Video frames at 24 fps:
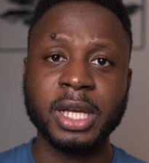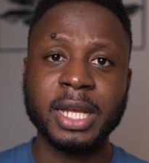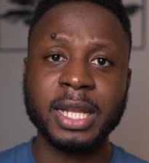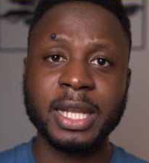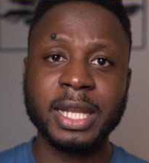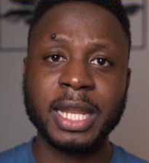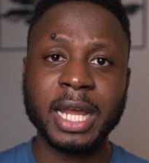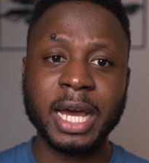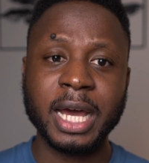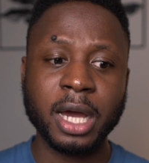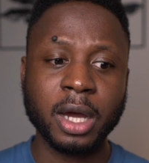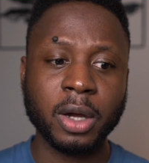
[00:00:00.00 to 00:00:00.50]

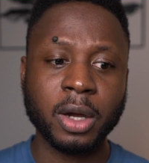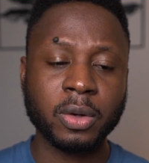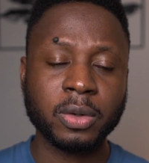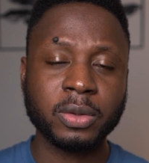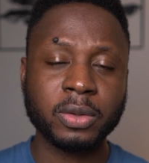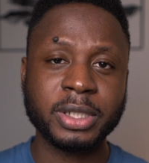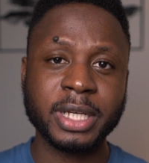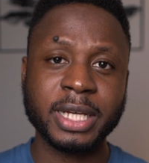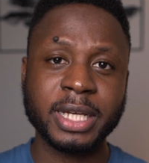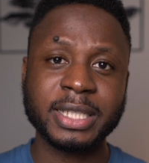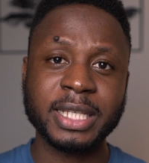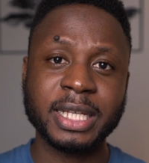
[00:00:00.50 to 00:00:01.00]
Now,
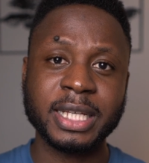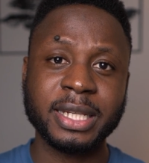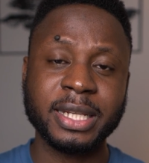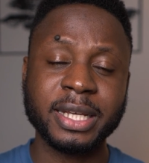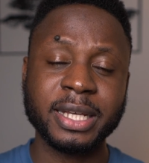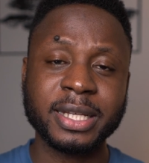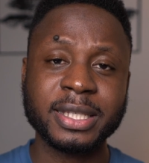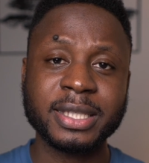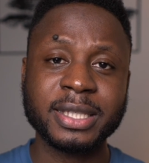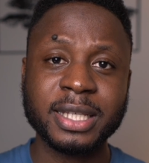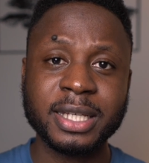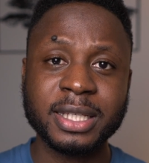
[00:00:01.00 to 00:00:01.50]
there's a
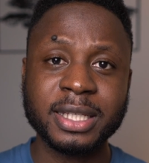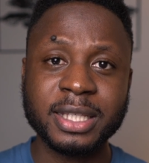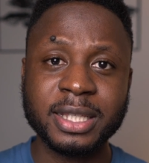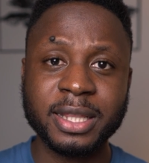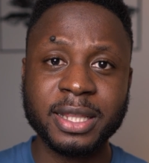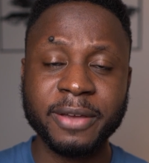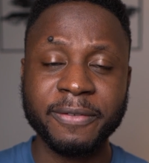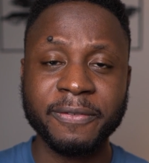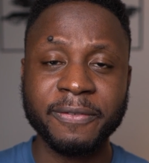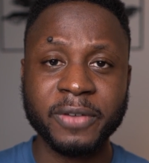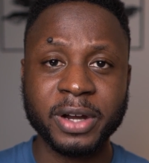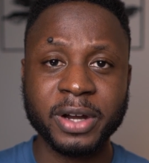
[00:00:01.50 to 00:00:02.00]
distinct
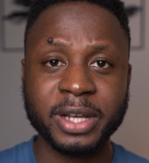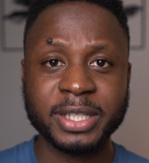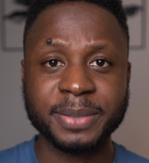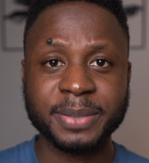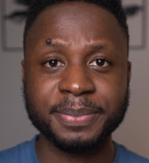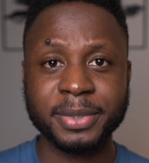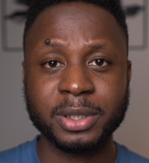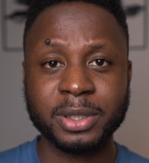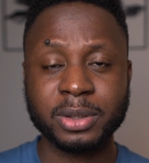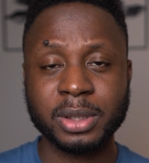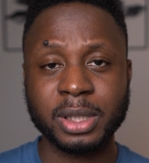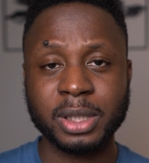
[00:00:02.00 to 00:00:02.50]
difference
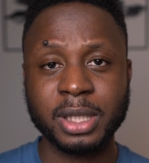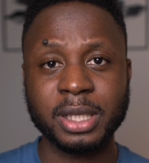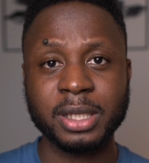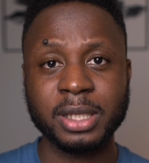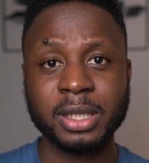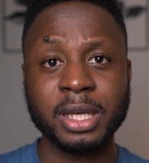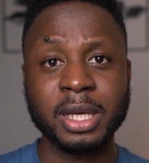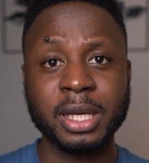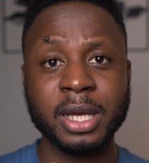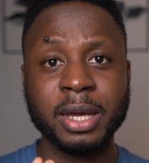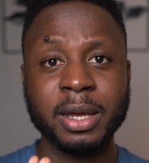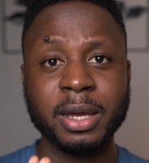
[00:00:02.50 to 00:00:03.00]
between
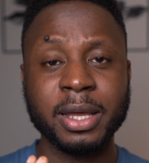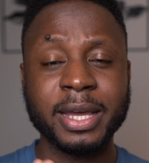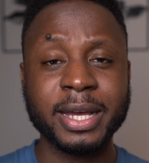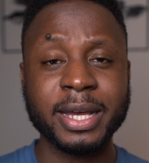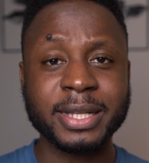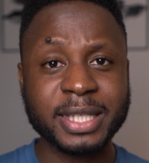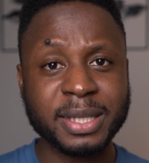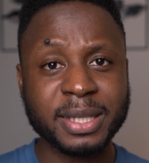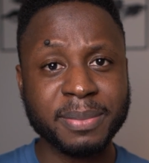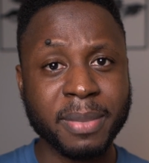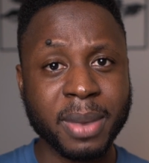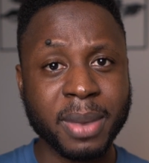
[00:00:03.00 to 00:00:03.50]

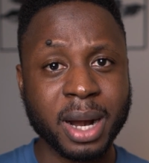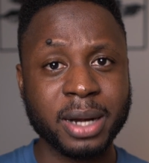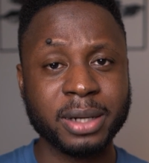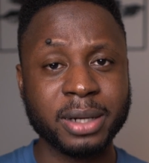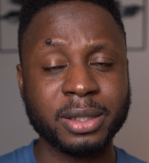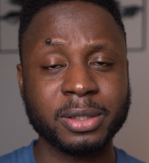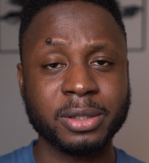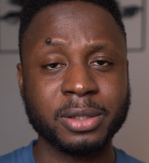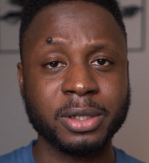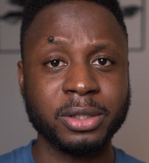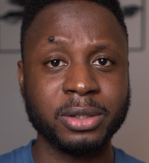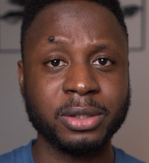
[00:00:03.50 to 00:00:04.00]
getting married
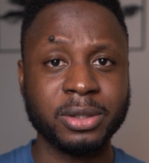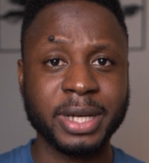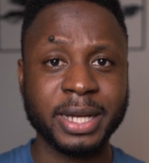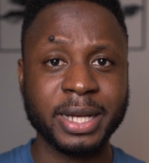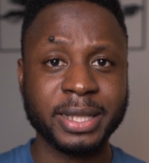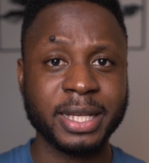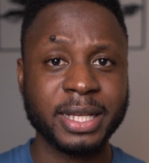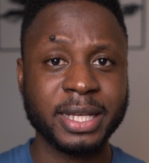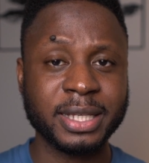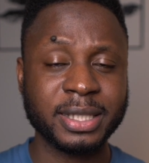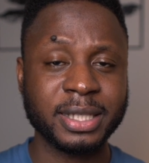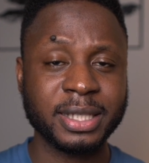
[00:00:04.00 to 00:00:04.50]
to a
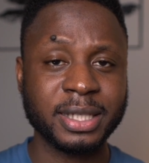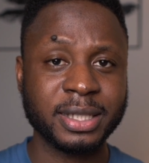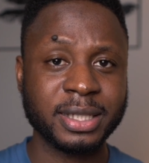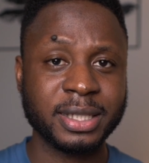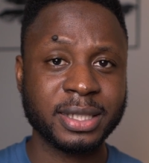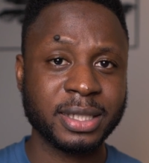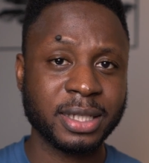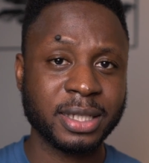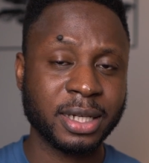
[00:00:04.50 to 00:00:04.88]
United States,